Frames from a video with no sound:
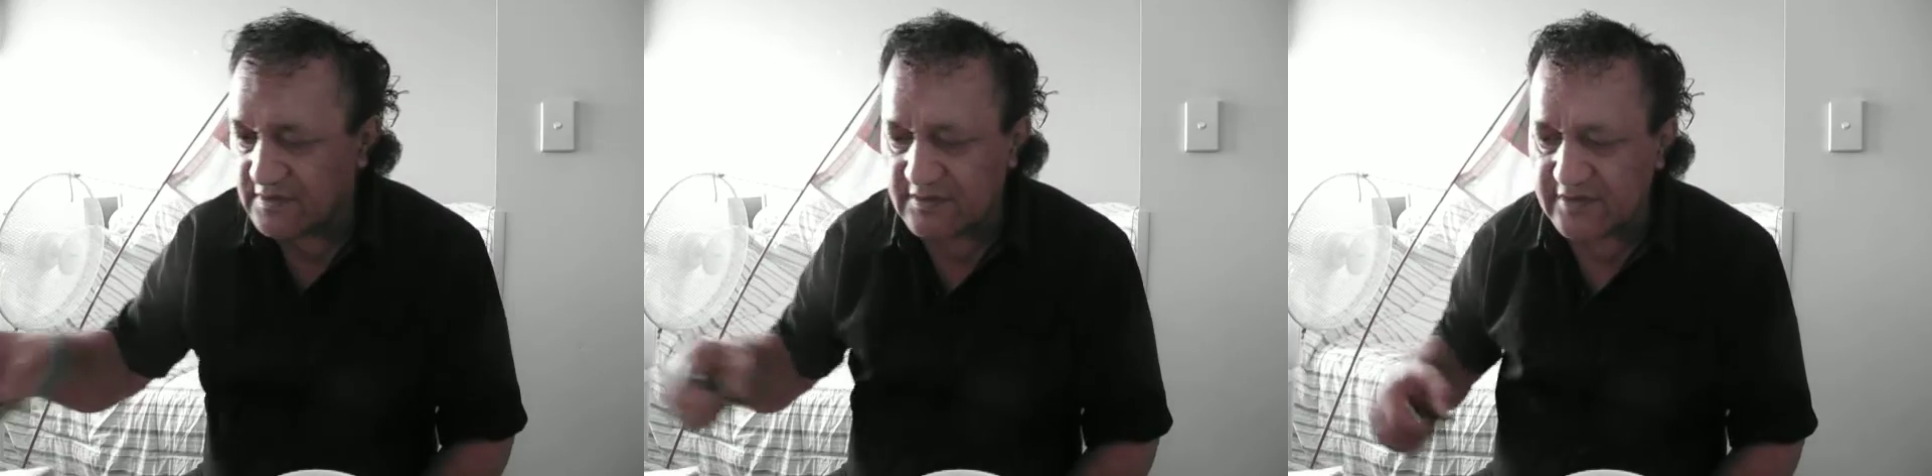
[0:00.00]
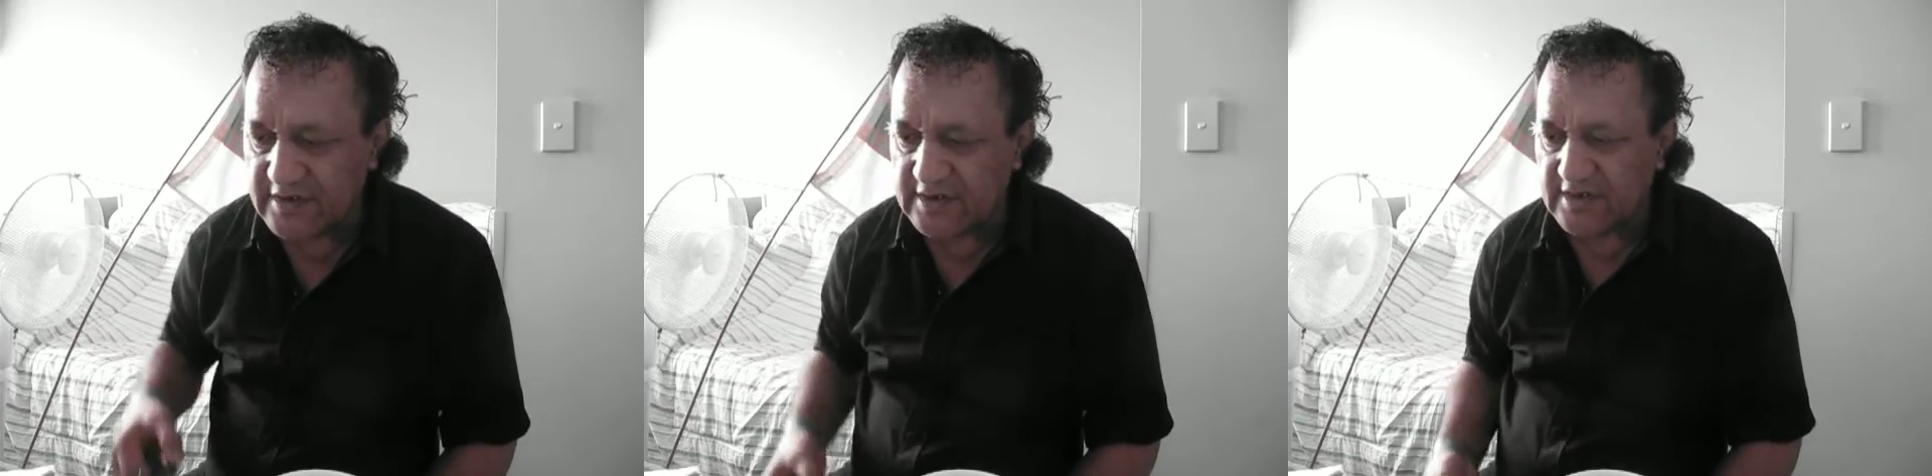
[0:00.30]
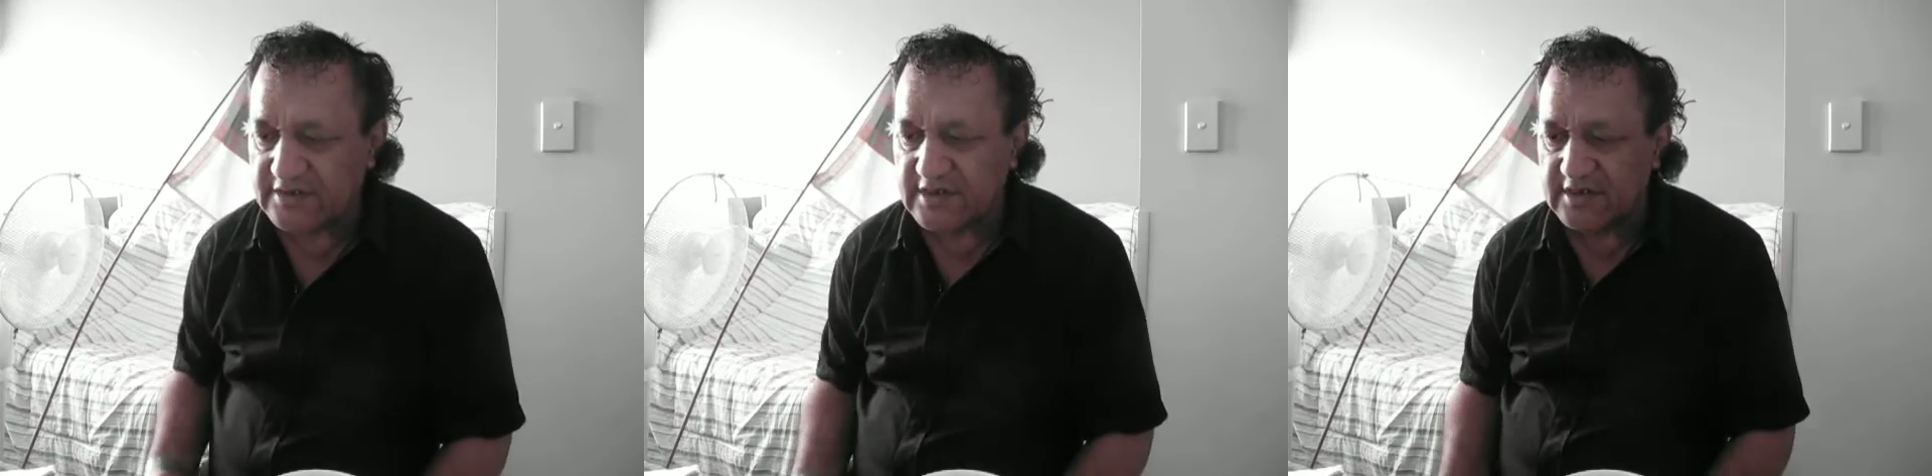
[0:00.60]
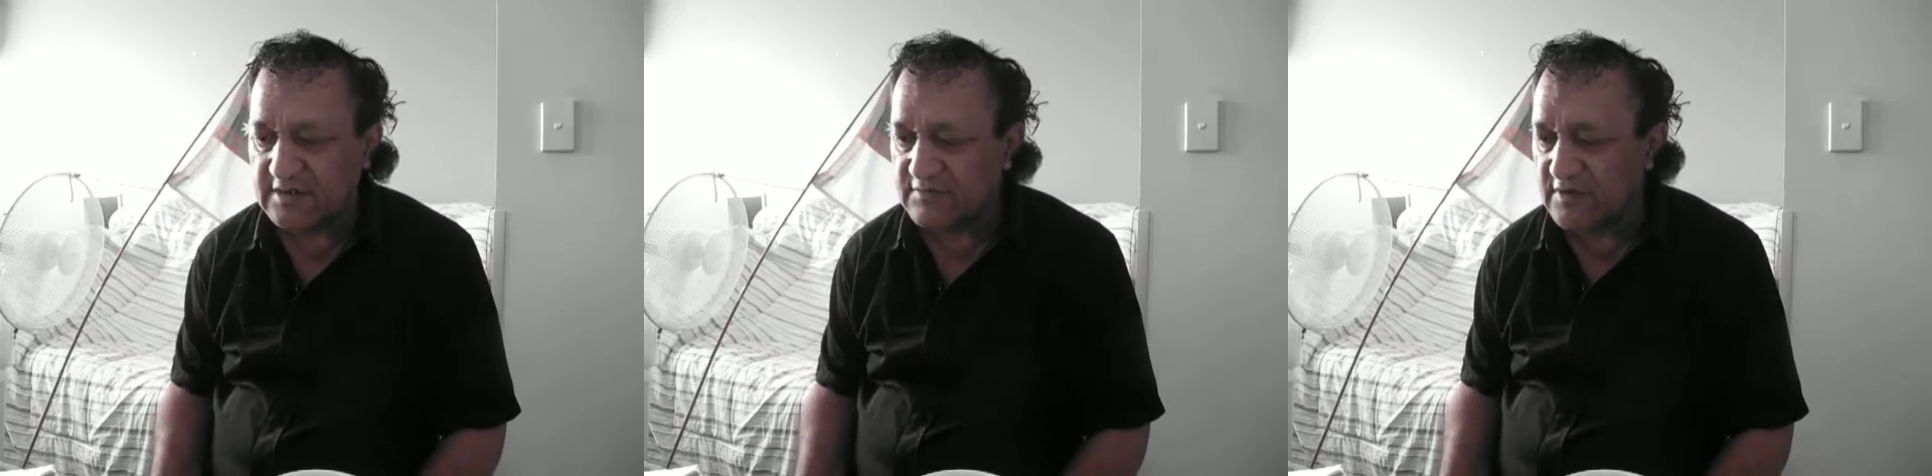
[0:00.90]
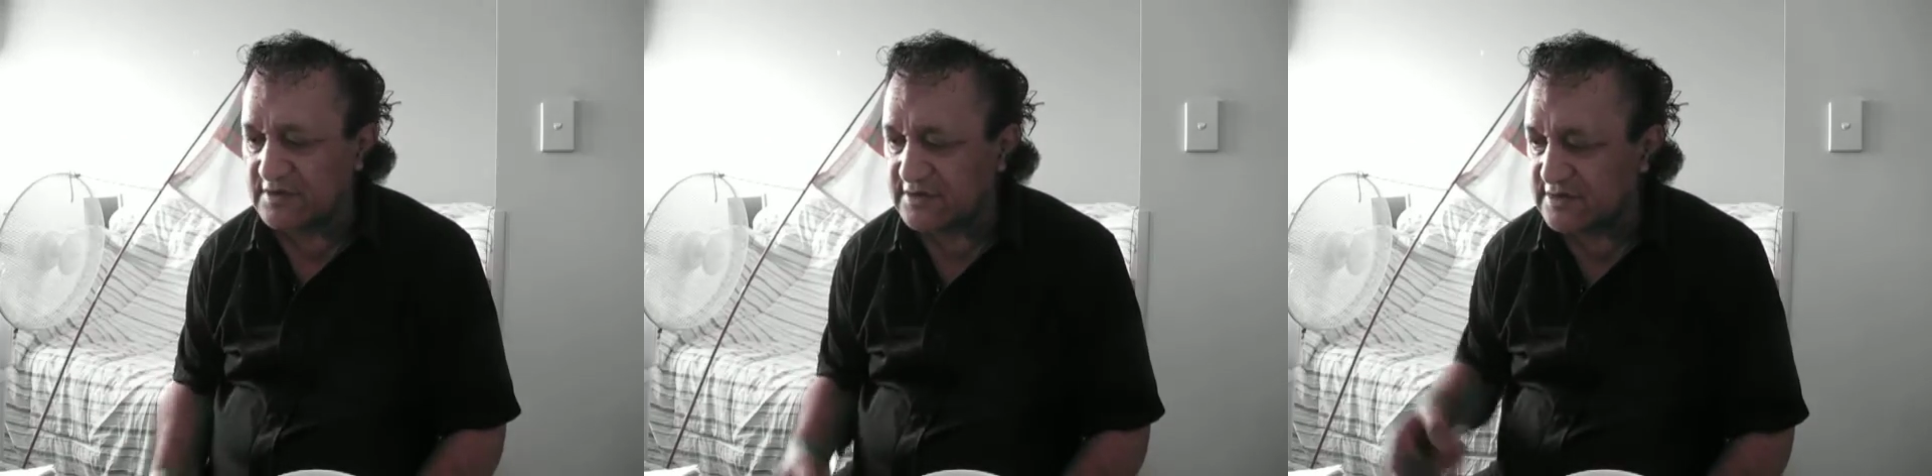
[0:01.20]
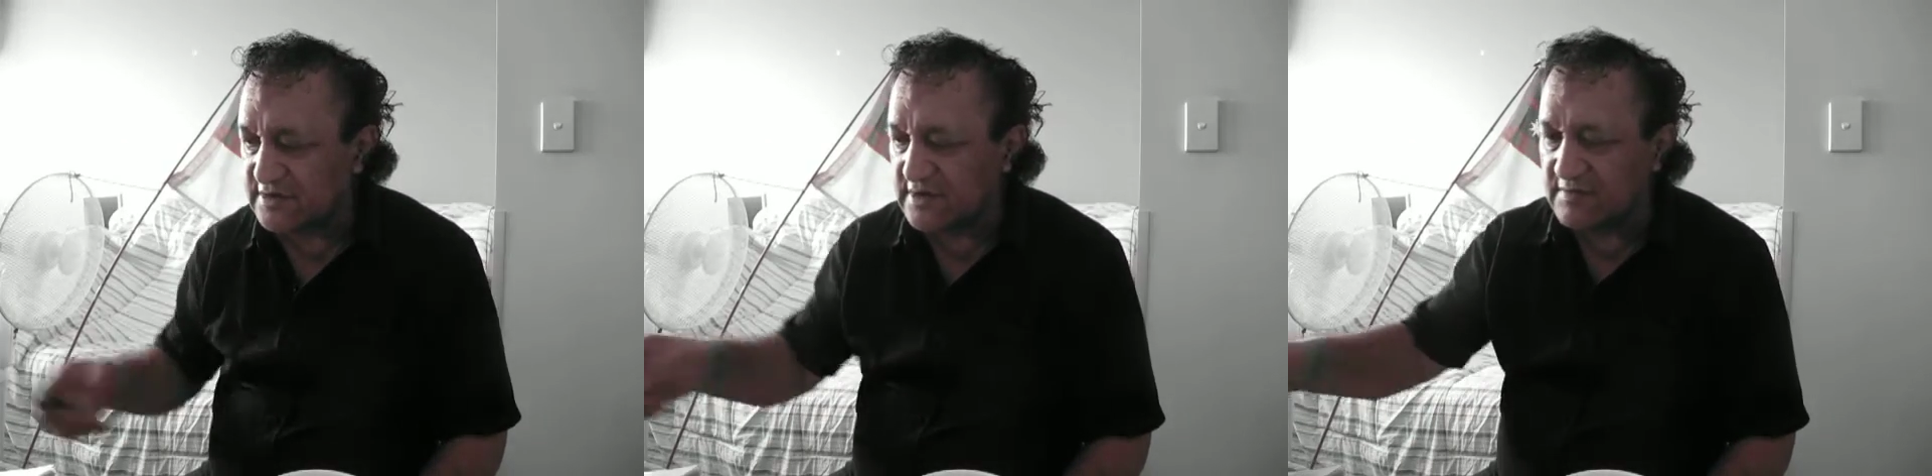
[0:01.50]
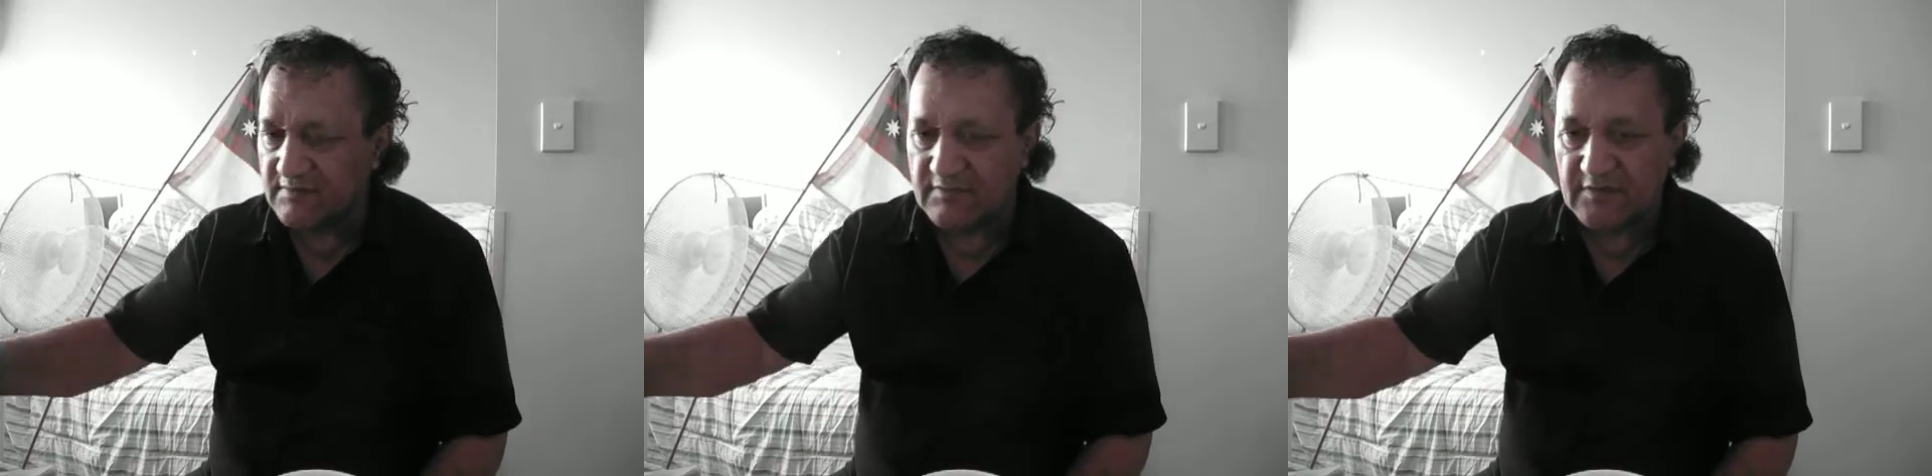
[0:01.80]
Corina, I think it was,
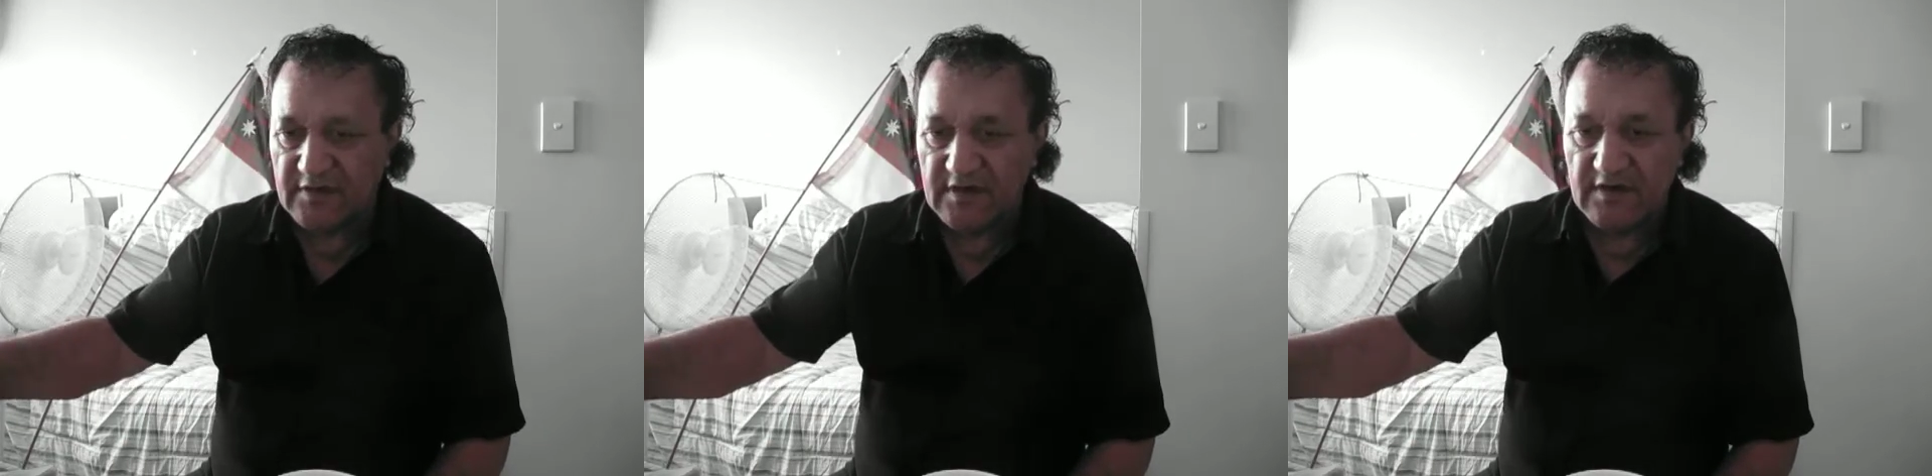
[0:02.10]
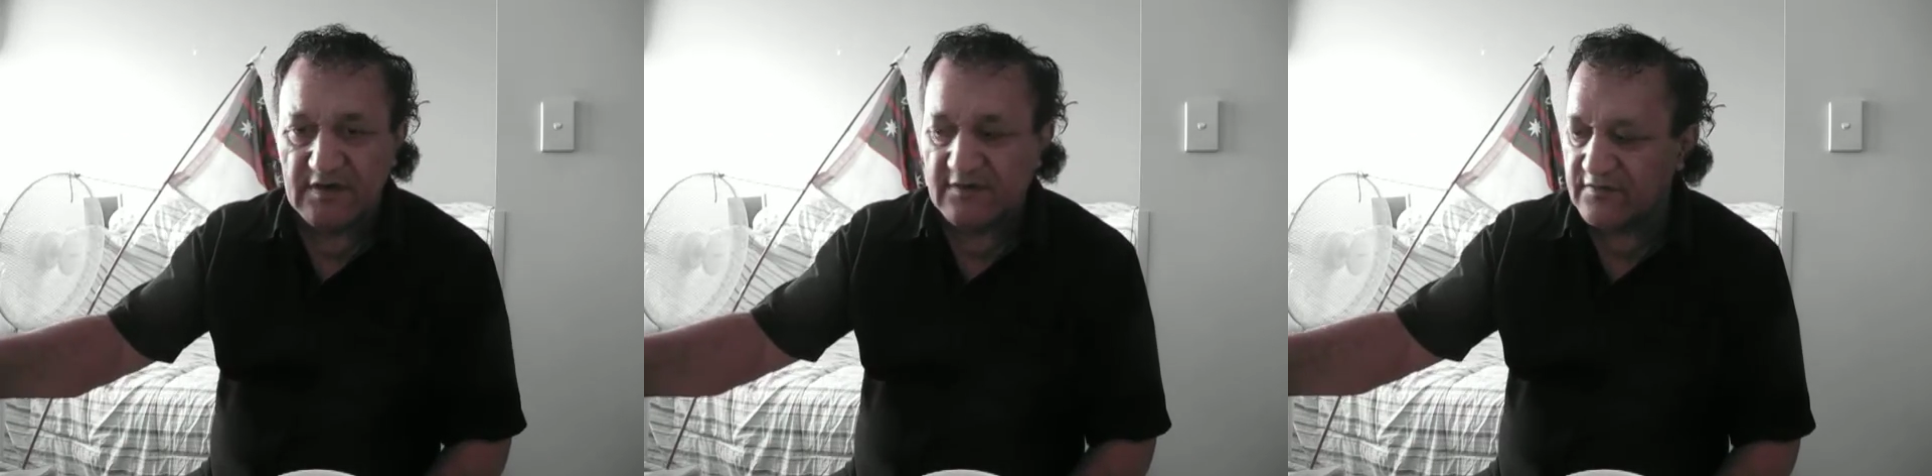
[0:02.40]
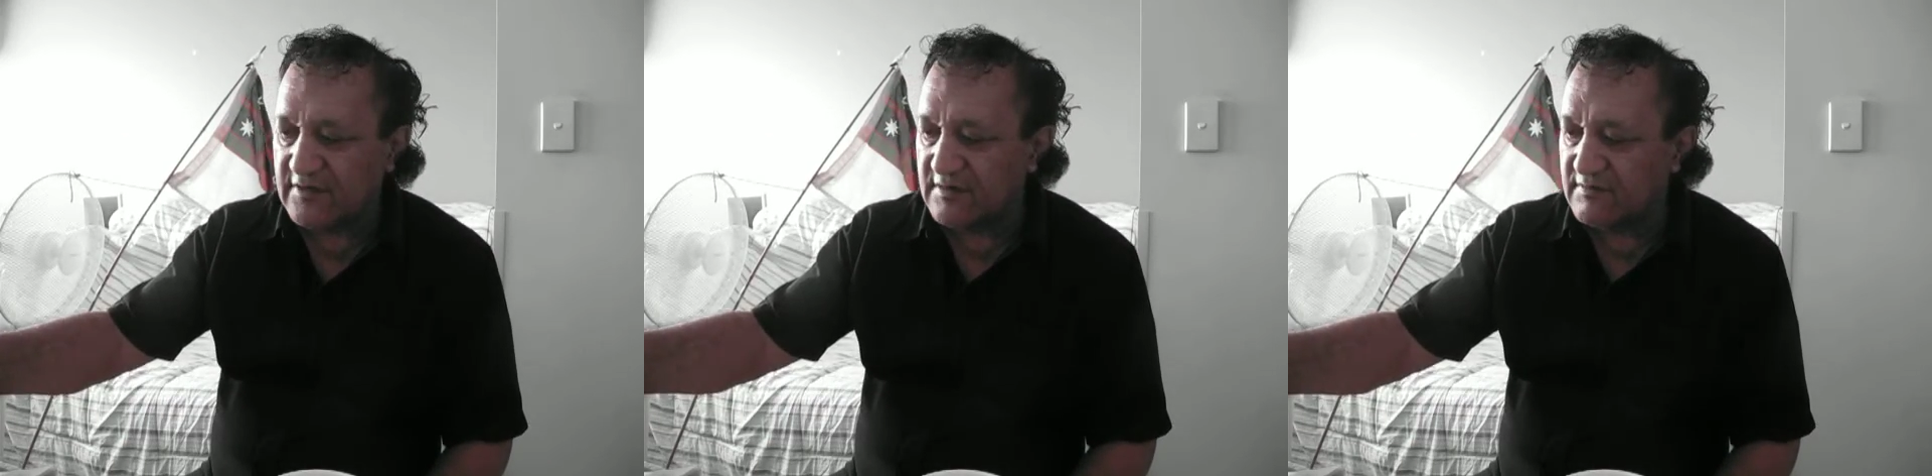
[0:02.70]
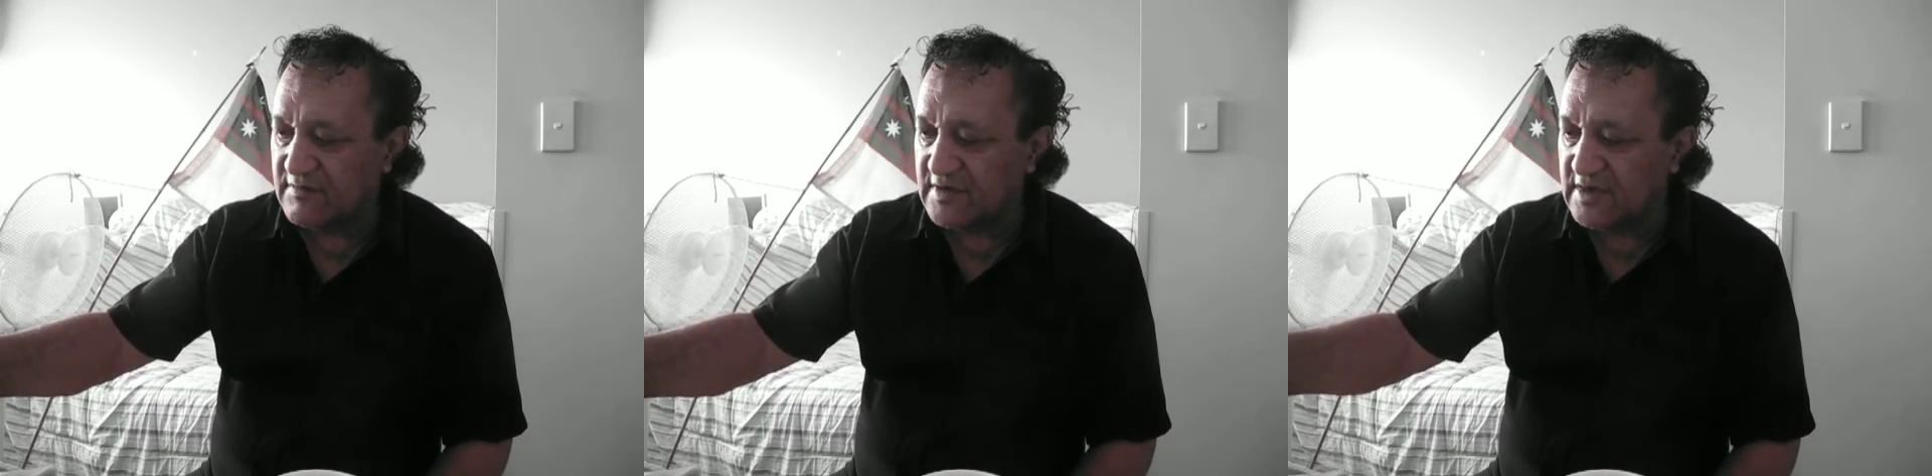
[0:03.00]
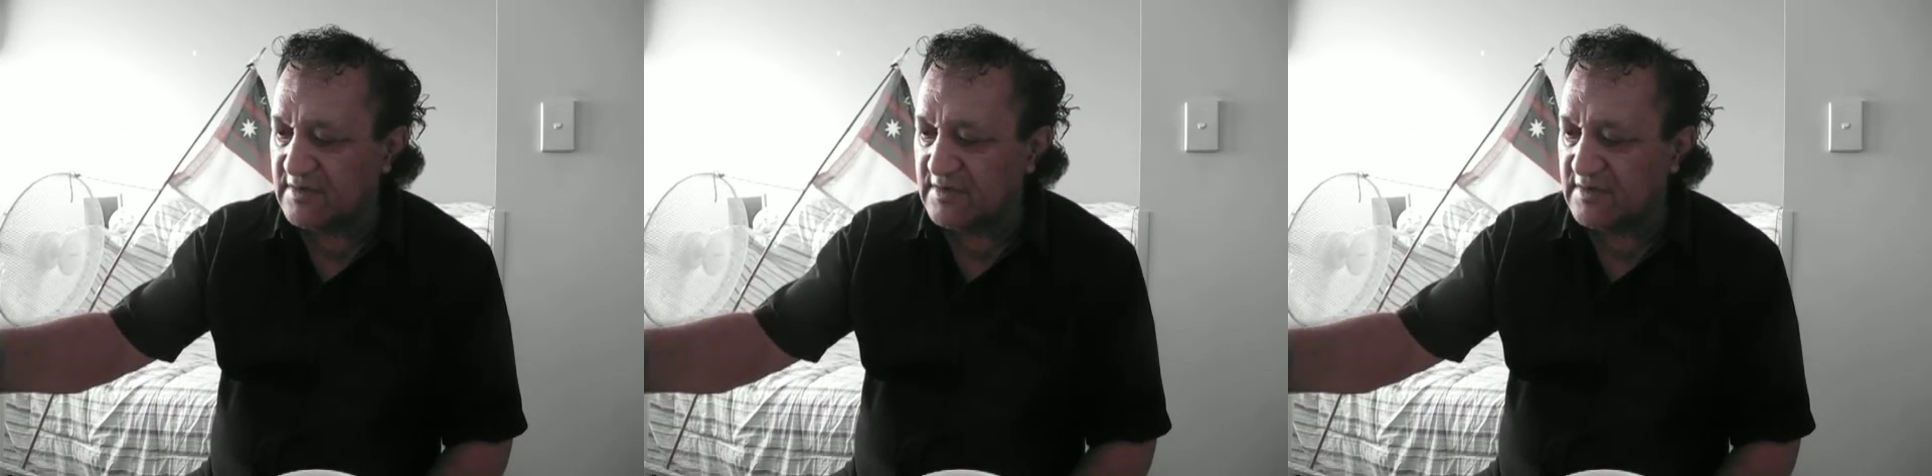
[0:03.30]
from